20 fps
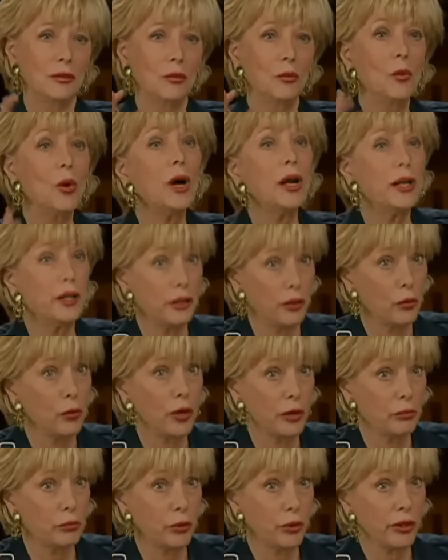wanted the
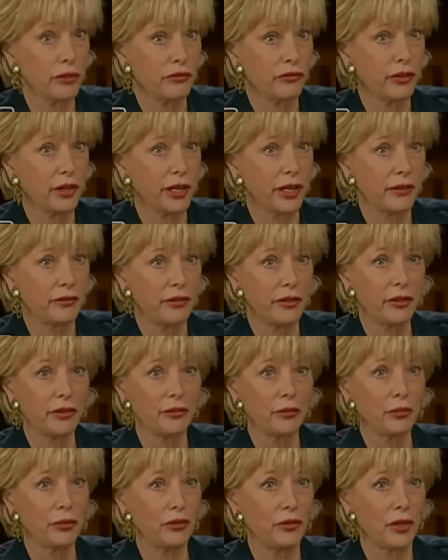1.5.
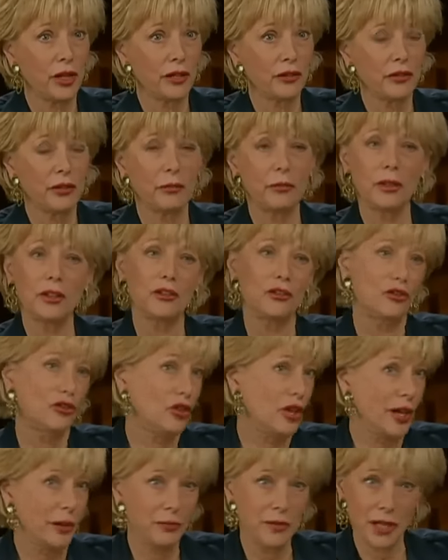This was not something
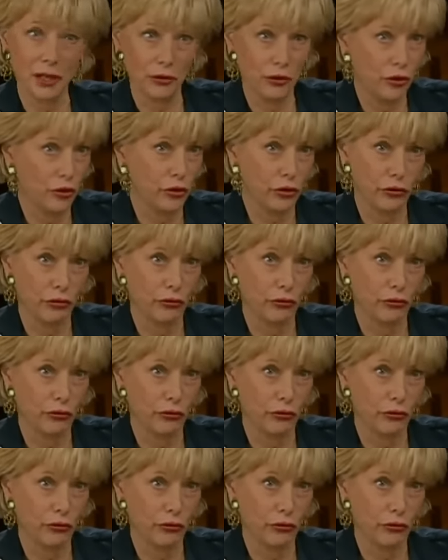jammed down your